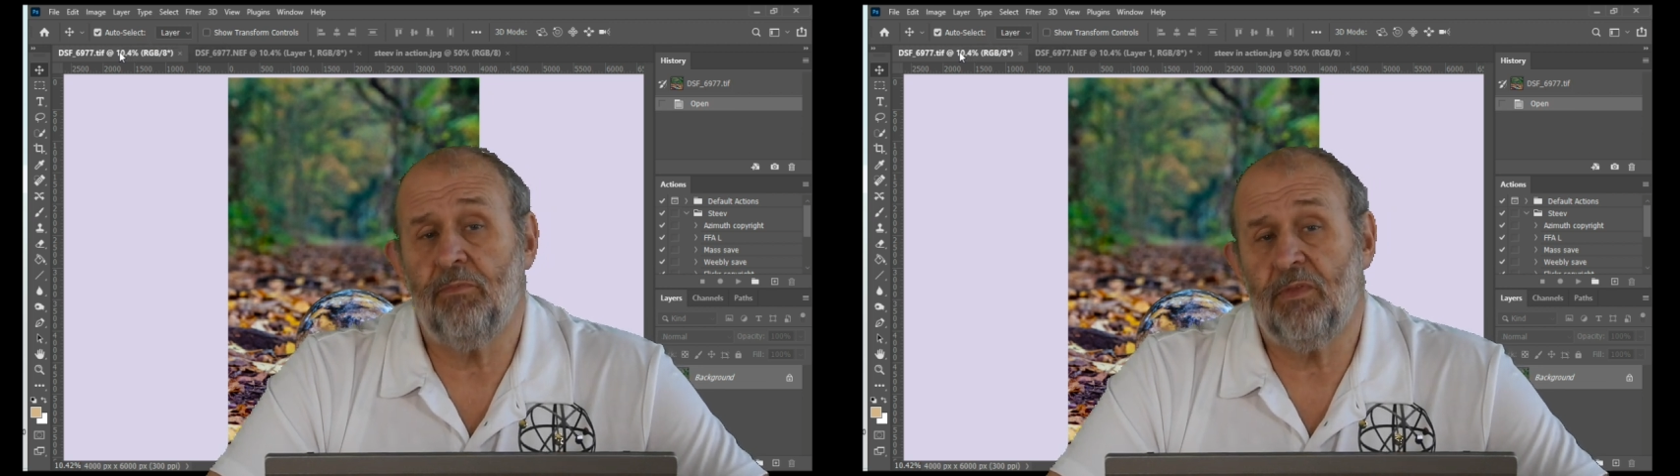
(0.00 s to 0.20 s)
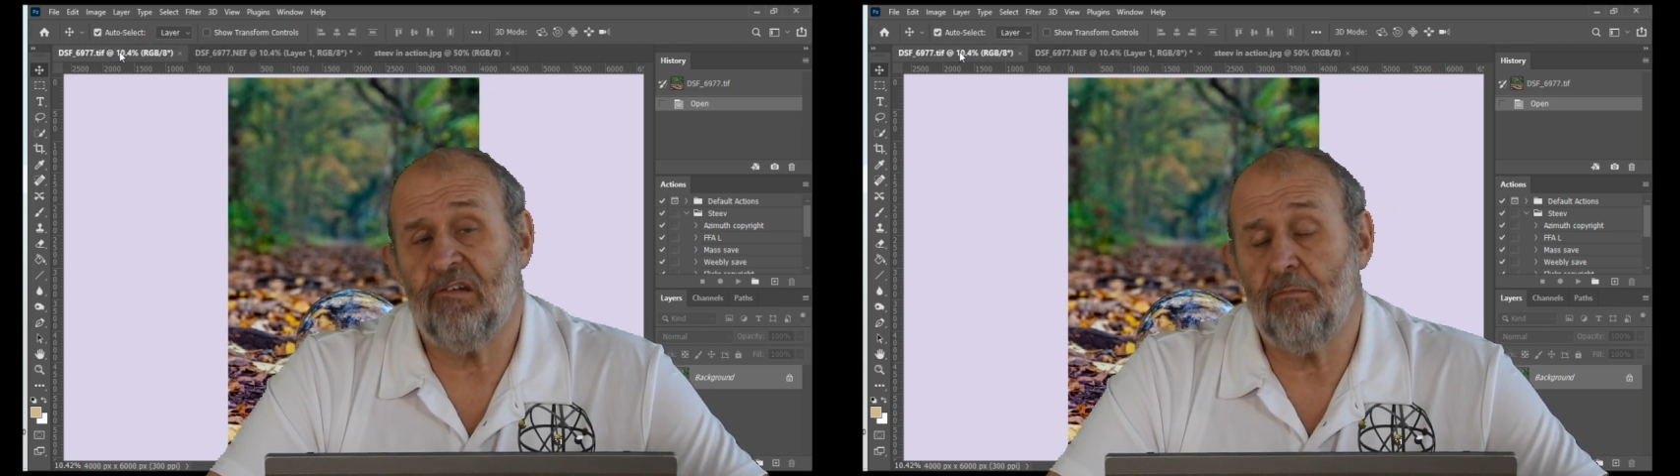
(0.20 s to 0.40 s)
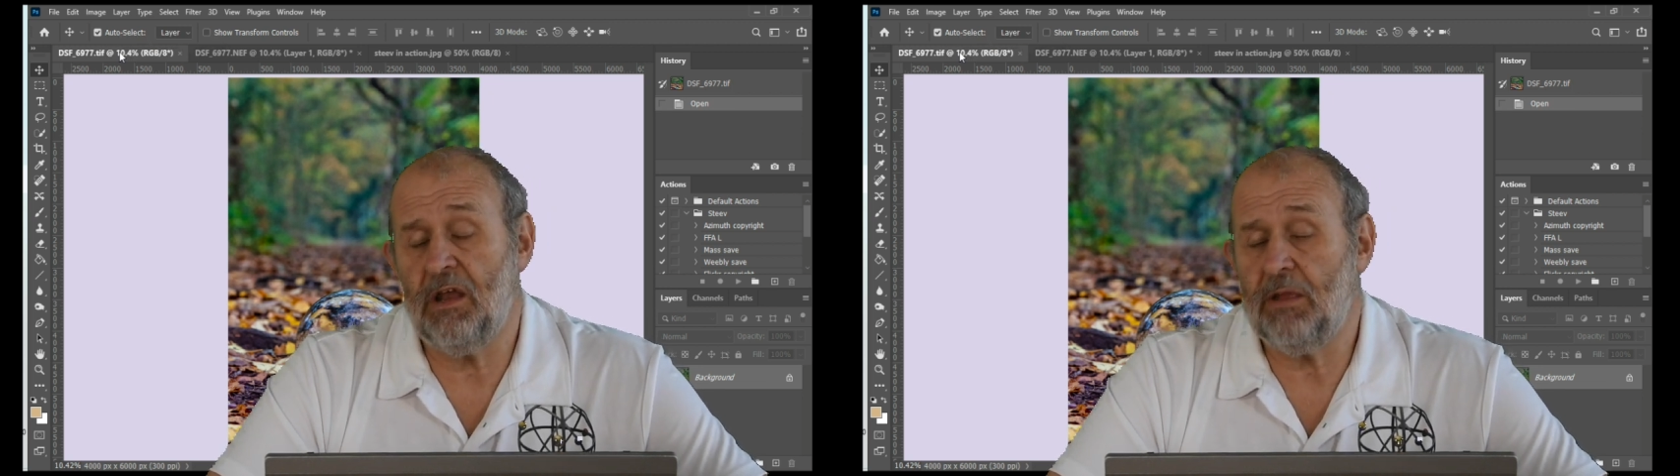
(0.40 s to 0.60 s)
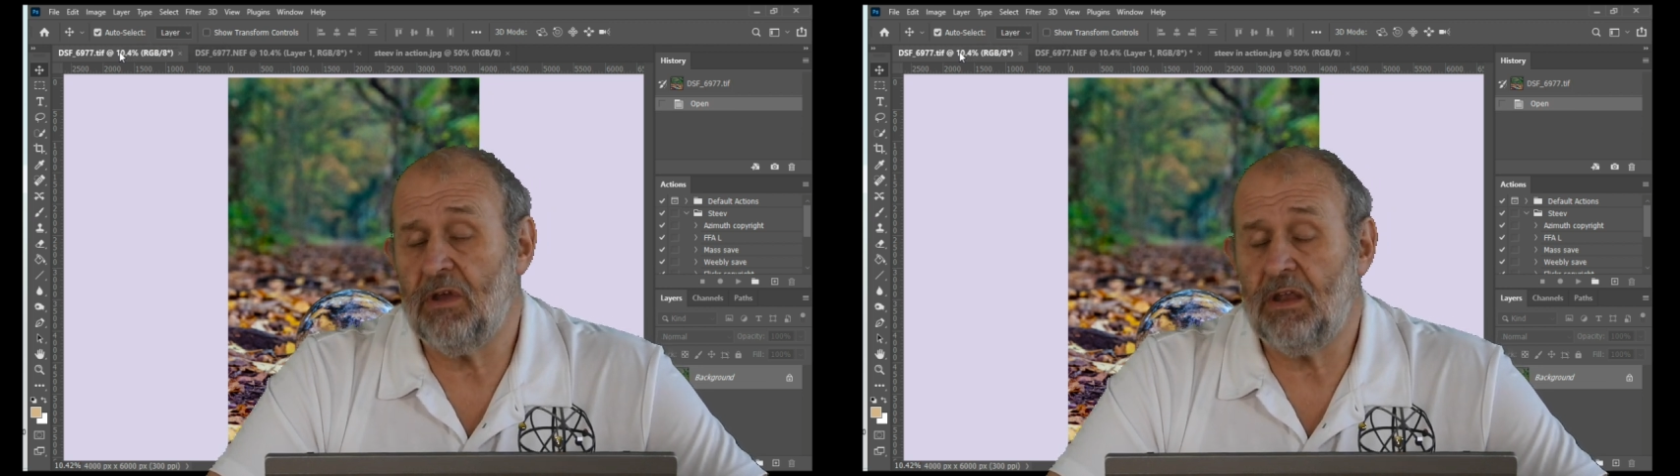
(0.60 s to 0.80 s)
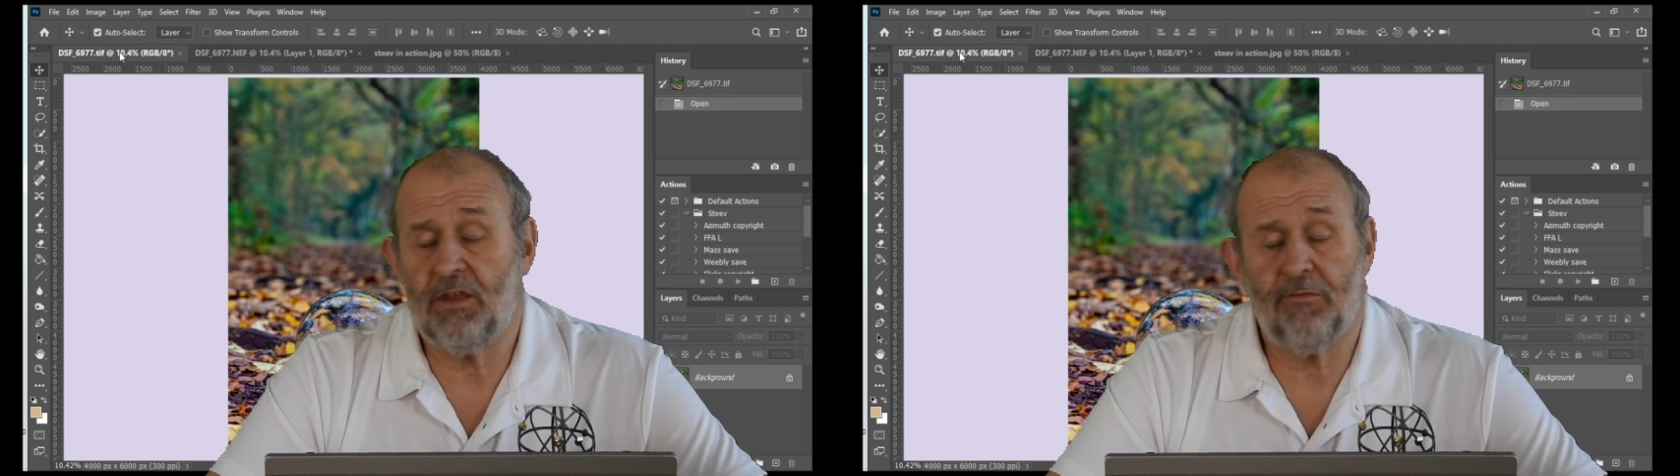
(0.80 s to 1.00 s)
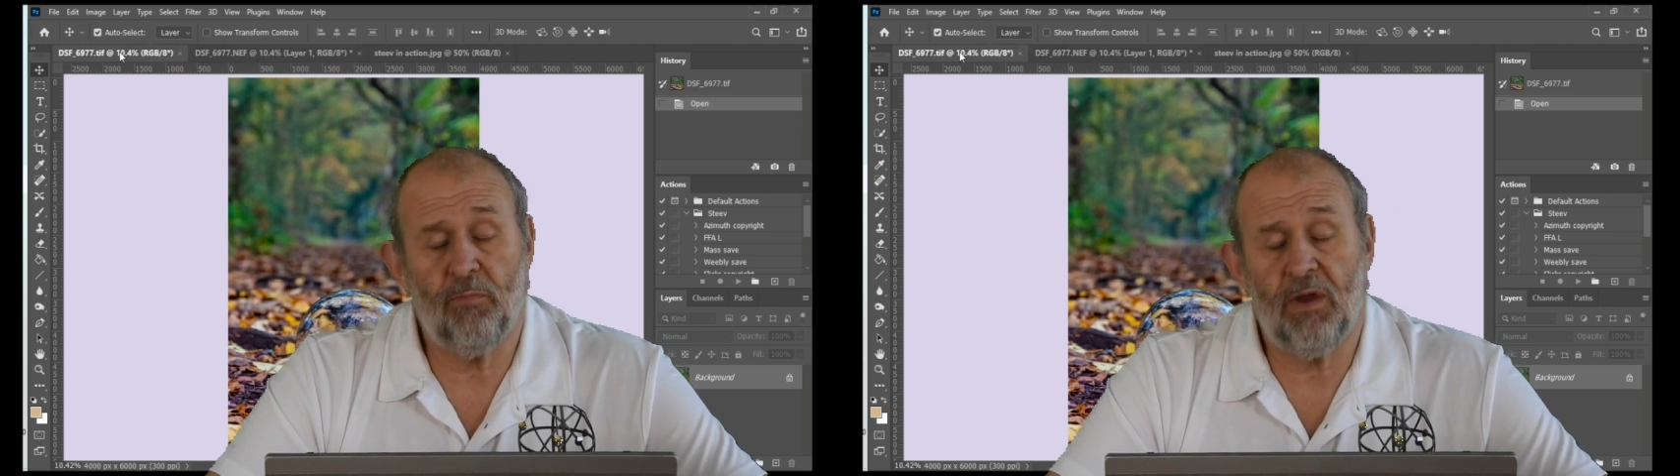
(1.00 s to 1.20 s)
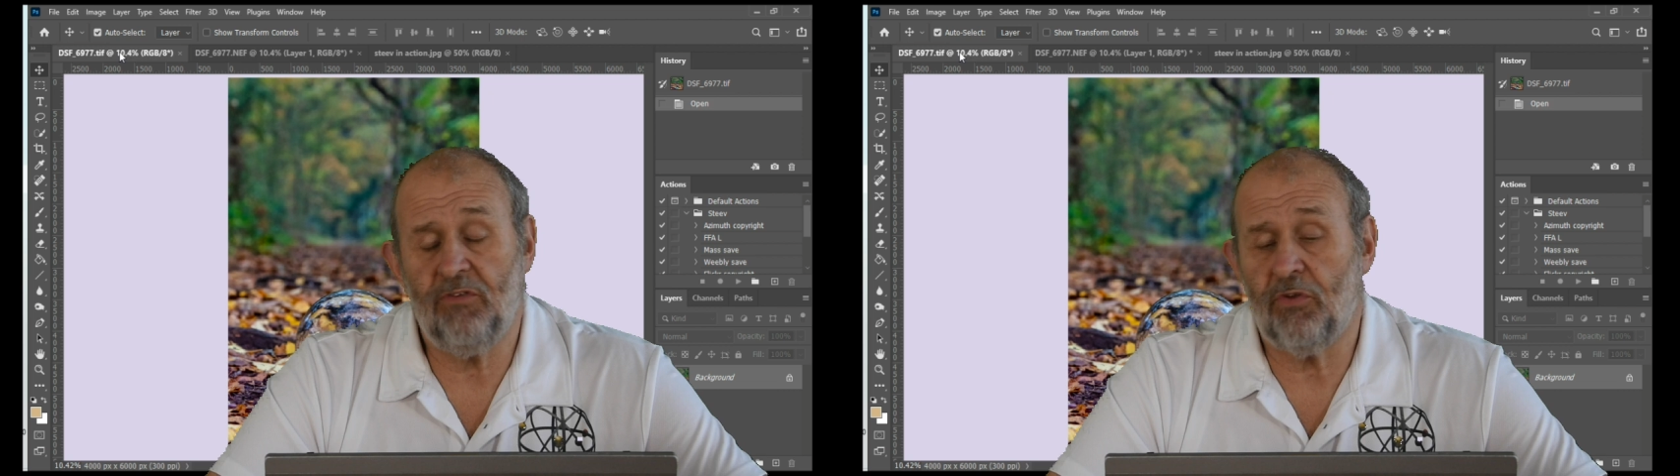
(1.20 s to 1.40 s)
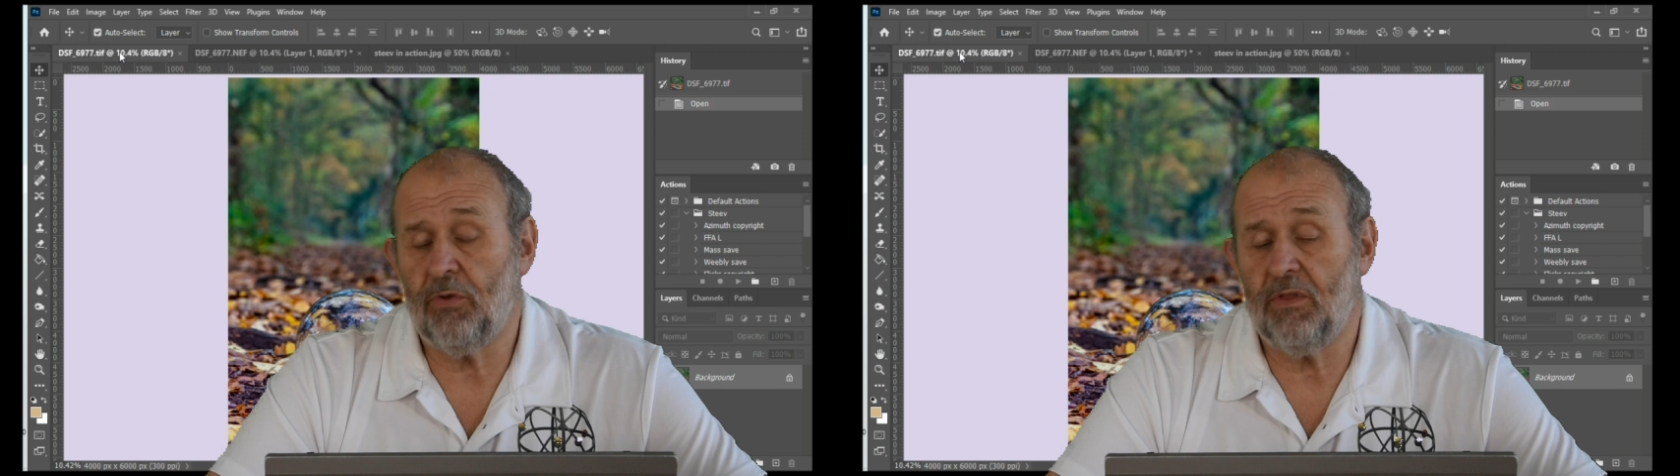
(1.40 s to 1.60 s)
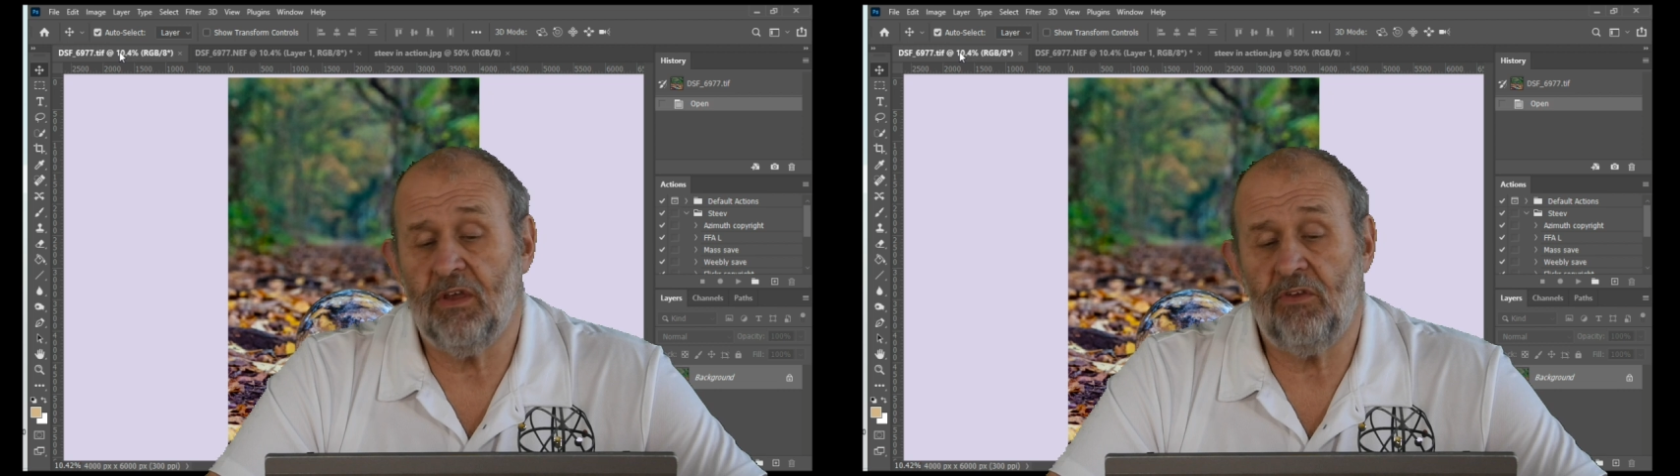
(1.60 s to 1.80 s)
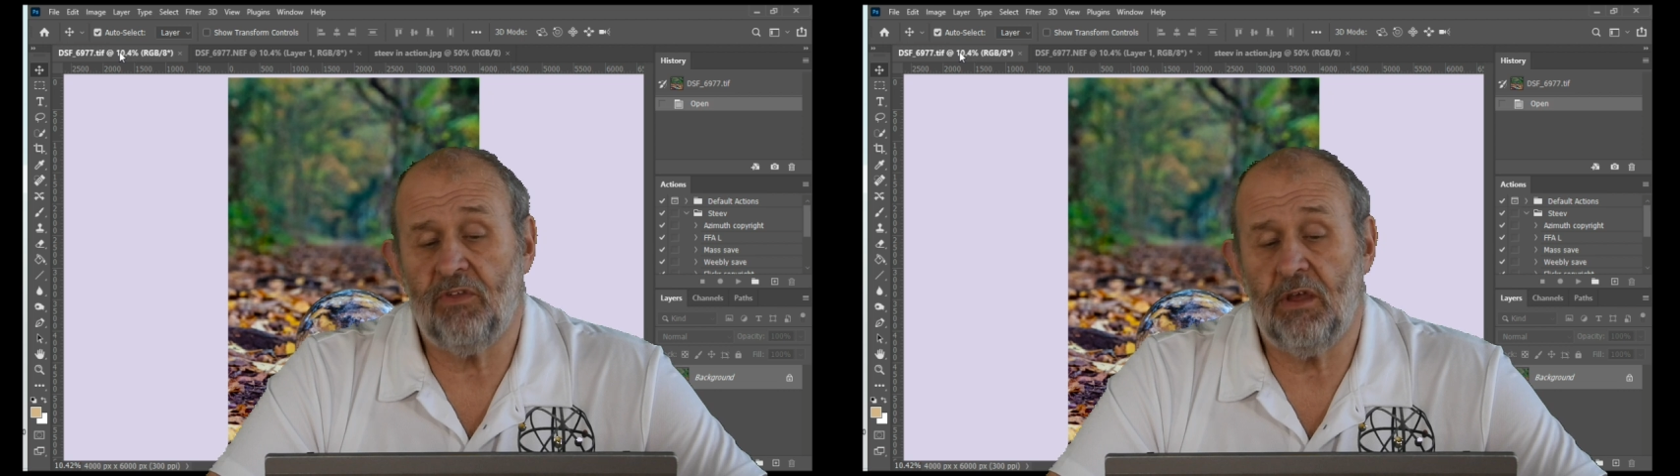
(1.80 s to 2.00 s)
There are many, many different ways of doing
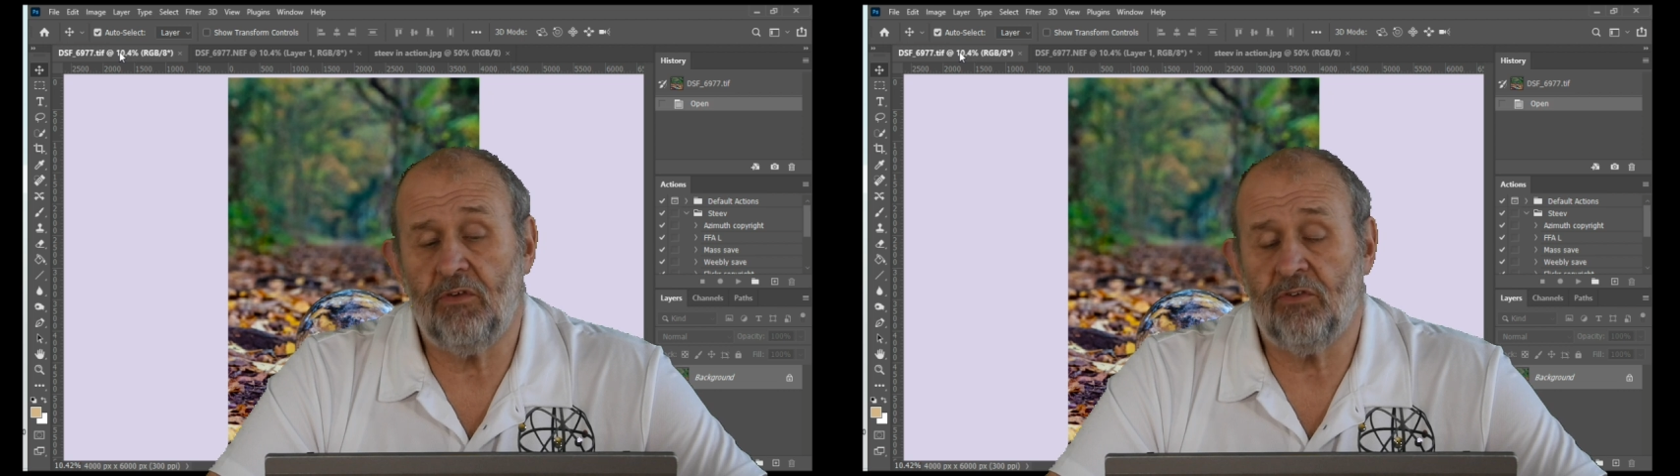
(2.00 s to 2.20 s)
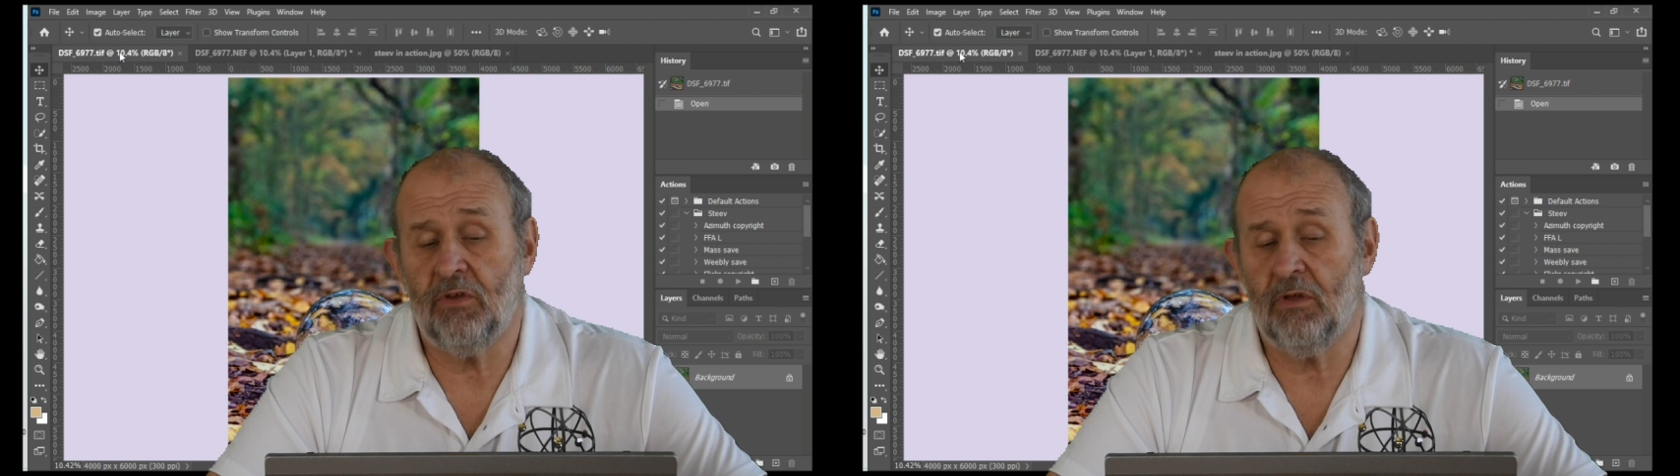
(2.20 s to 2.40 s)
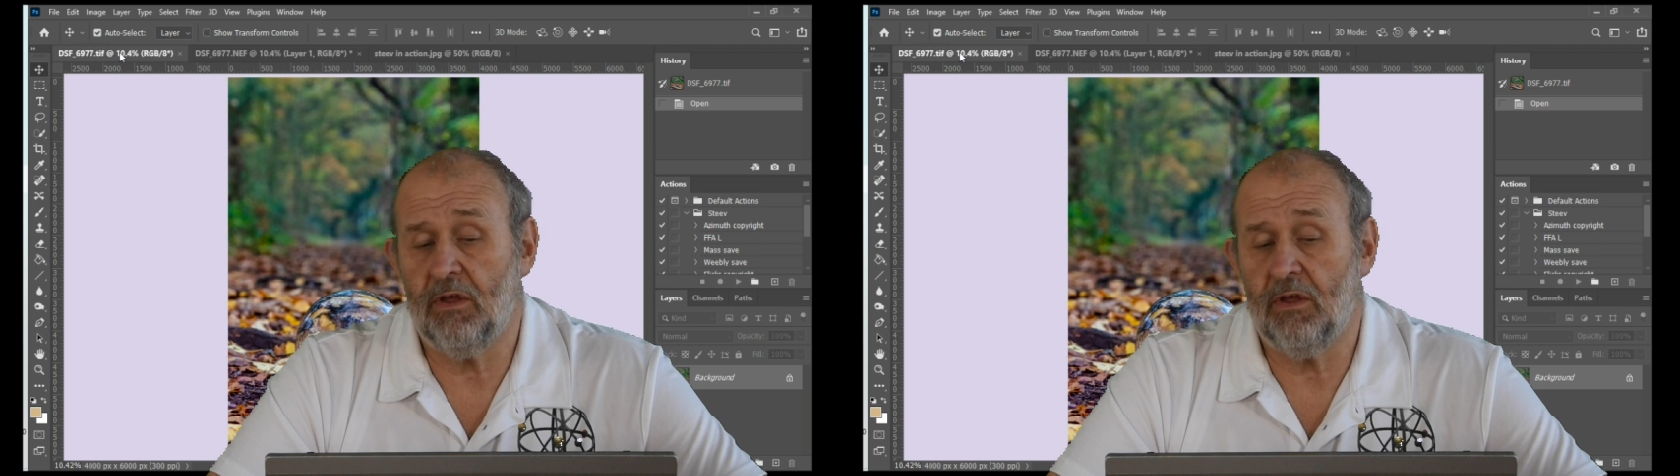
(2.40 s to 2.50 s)
these things.